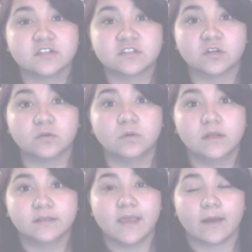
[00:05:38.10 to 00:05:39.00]
so,
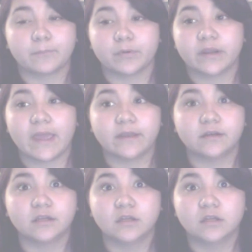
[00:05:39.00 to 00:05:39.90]
yeah,
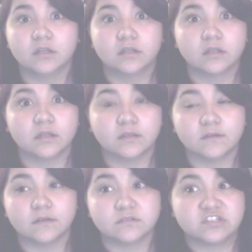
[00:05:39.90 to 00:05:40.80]
Brienne,
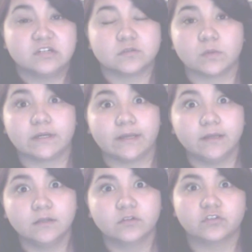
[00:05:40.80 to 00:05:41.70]
she doesn't want to
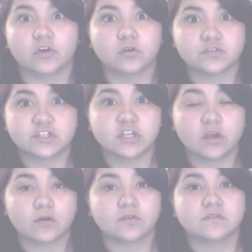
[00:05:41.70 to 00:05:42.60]
die, so she
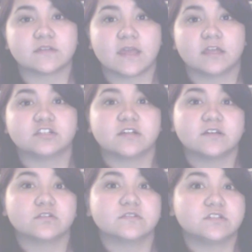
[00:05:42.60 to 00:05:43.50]
goes and
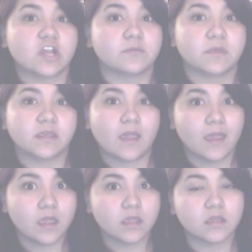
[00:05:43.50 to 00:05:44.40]
tells Jaime,
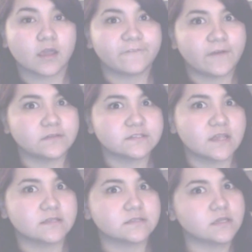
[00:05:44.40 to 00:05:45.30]
hey, I found
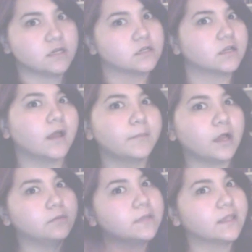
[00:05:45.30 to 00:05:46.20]
Sansa, come
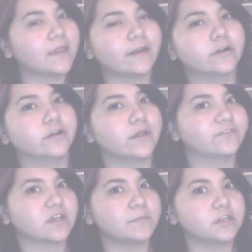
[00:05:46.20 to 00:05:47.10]
help me get her, you
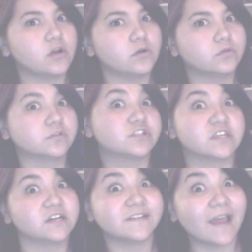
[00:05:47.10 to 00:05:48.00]
have to come alone, or she's
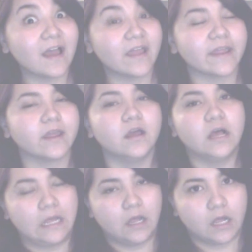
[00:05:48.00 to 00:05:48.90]
gonna die.
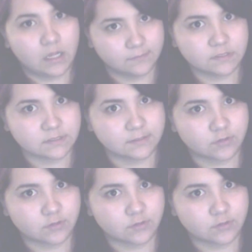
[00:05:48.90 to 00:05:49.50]
Obviously a